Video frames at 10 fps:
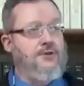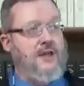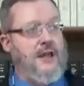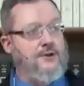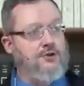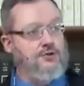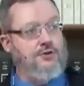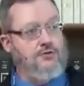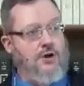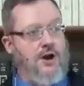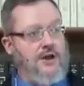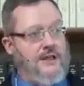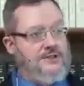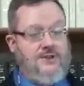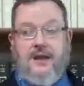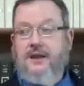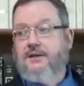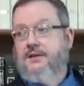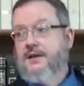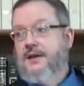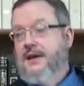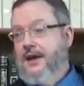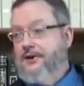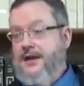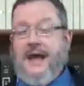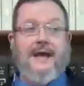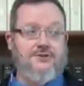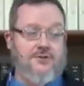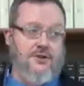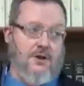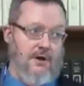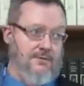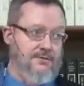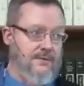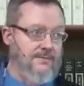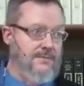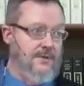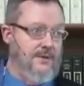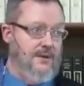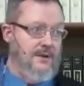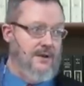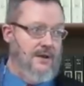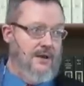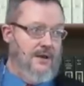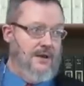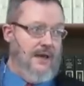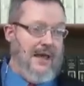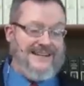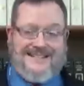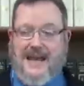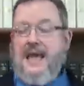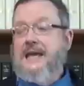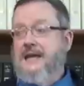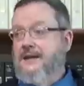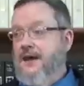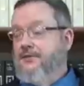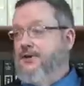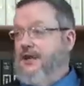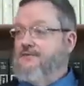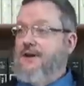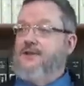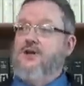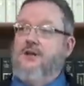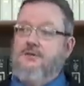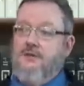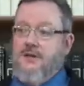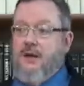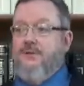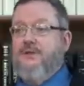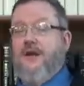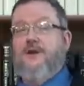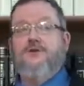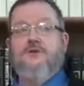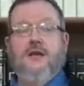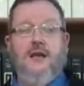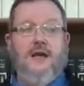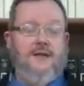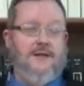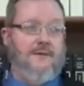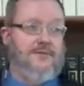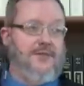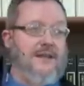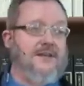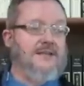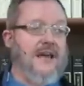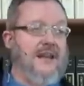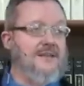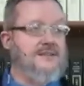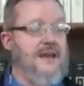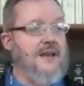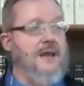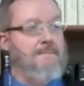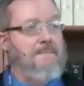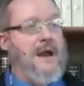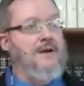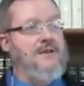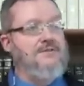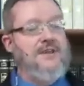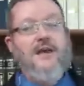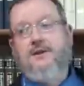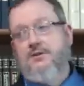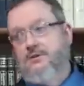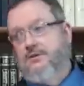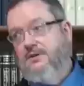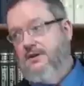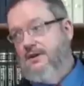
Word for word: of the angels are drawn in its tail and are cast to the earth. And Dake and other evangelical commentators uh, think that that is a parenthetical